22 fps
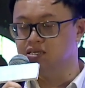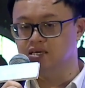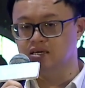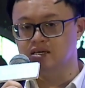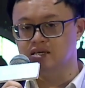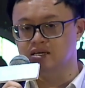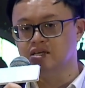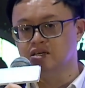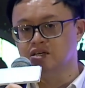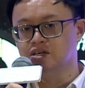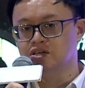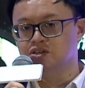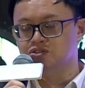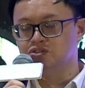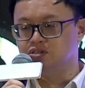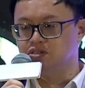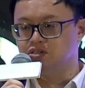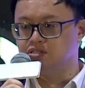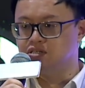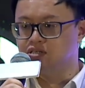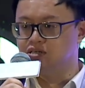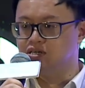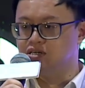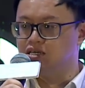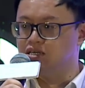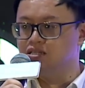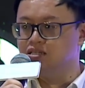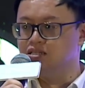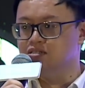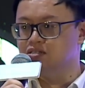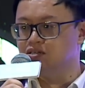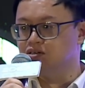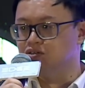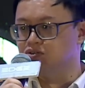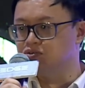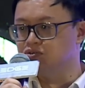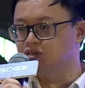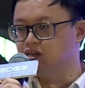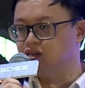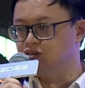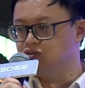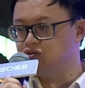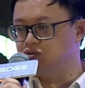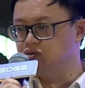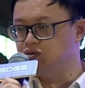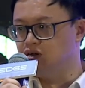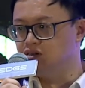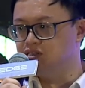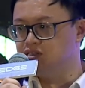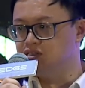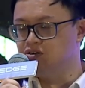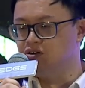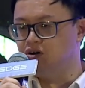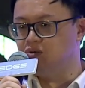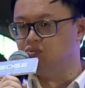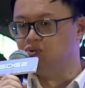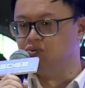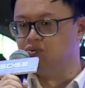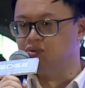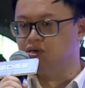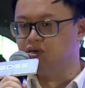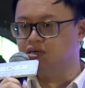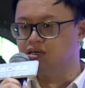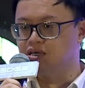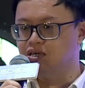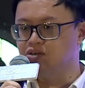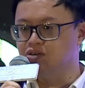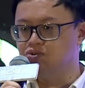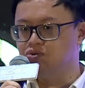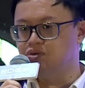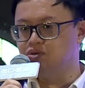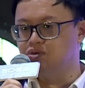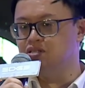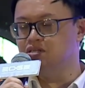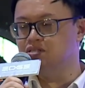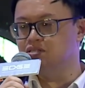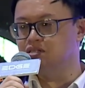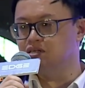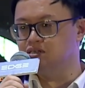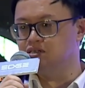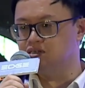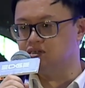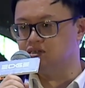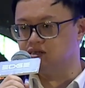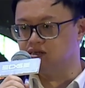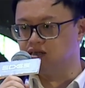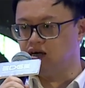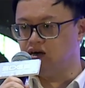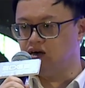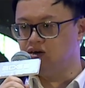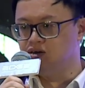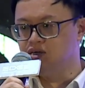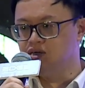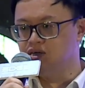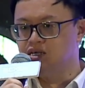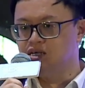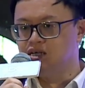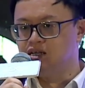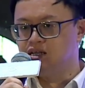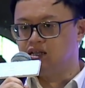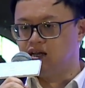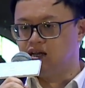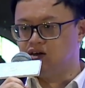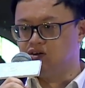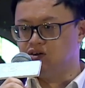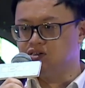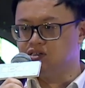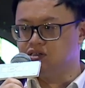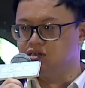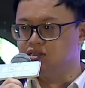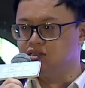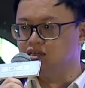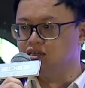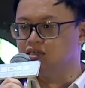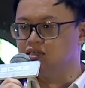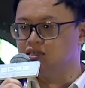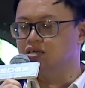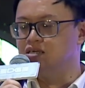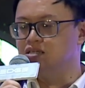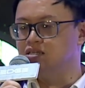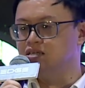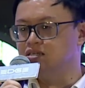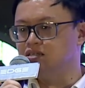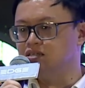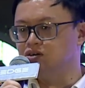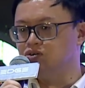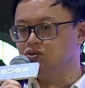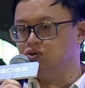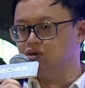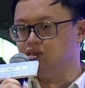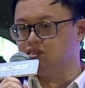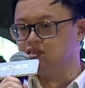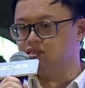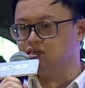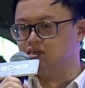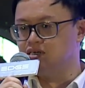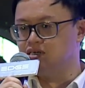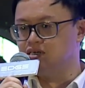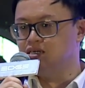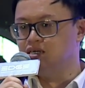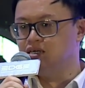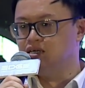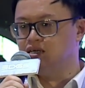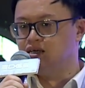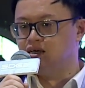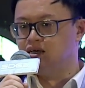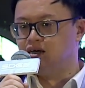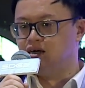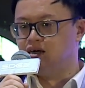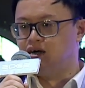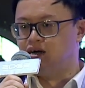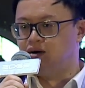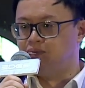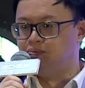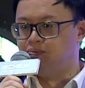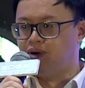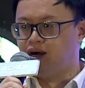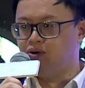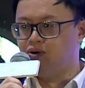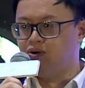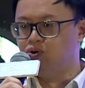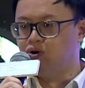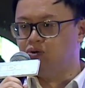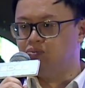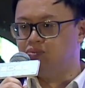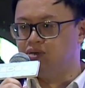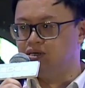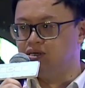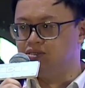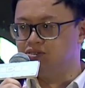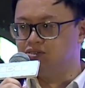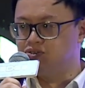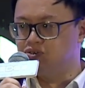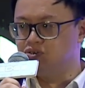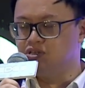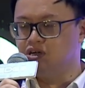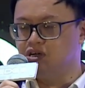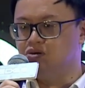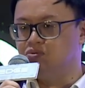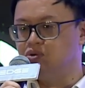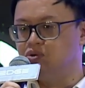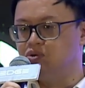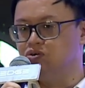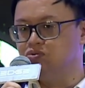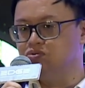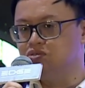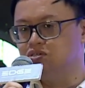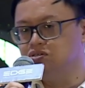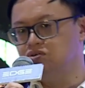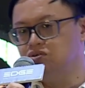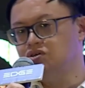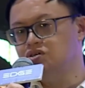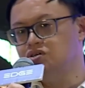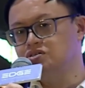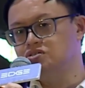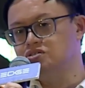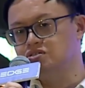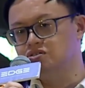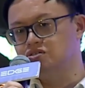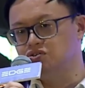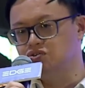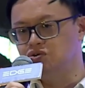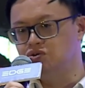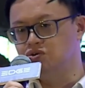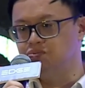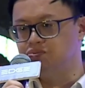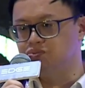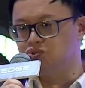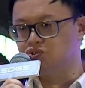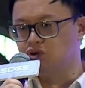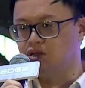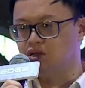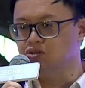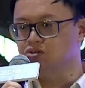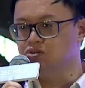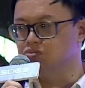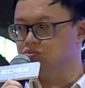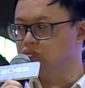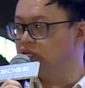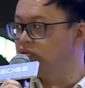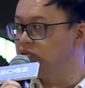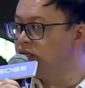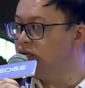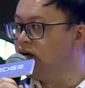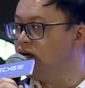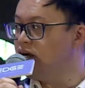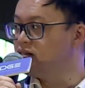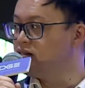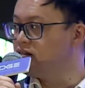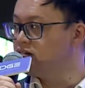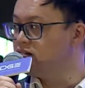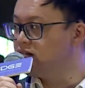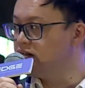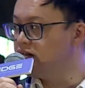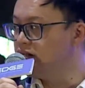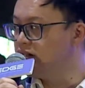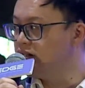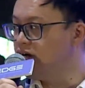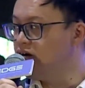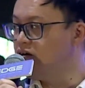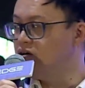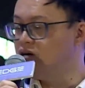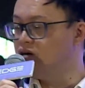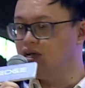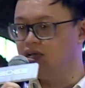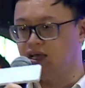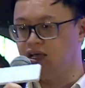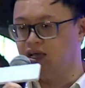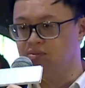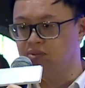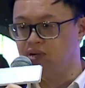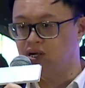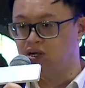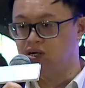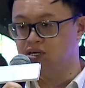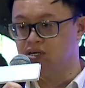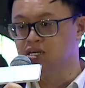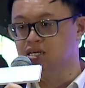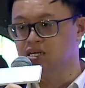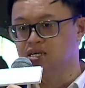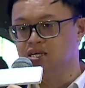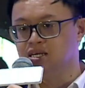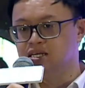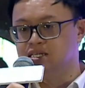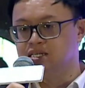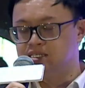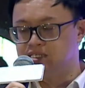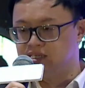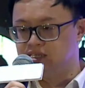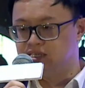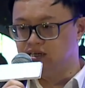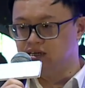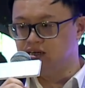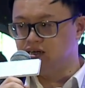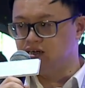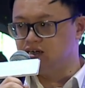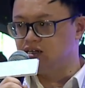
A lot of institutions are not mature enough and lacks experience. That is why we need guidance from the regulatory body, and we need certain rules to be applied in our practices.